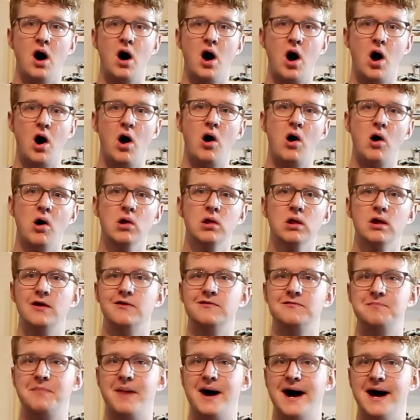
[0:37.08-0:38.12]
all
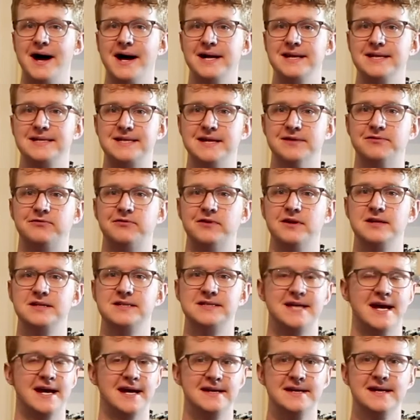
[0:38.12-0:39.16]
of my different
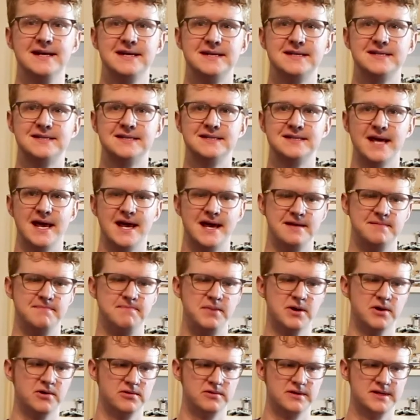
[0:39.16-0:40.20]
techniques and
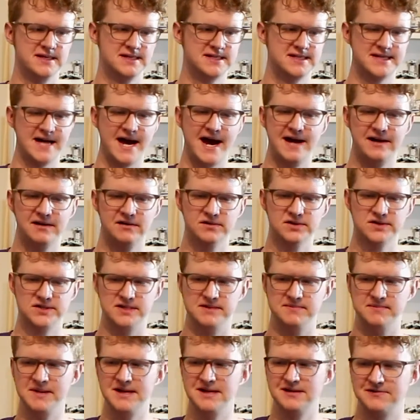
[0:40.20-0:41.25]
building styles
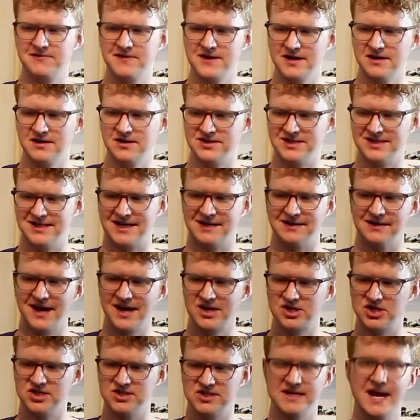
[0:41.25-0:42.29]
and minifigures and
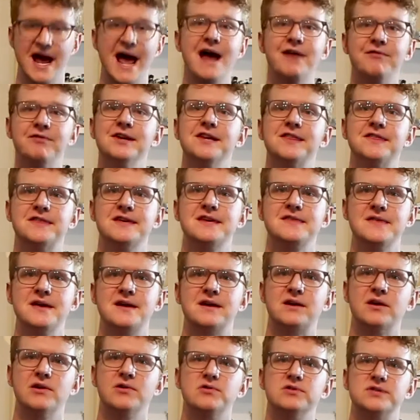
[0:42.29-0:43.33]
collections and everything
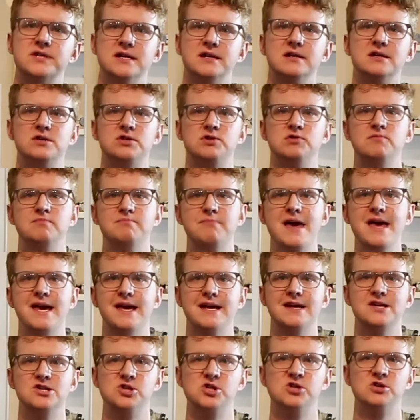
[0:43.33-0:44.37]
that goes into
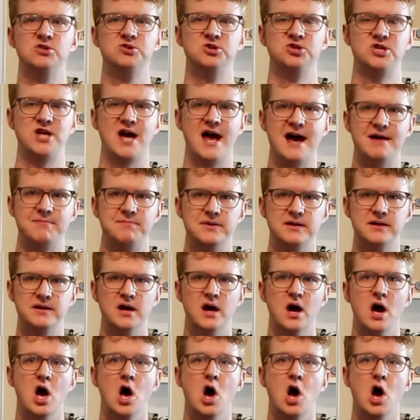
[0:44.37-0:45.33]
making Geonosis happen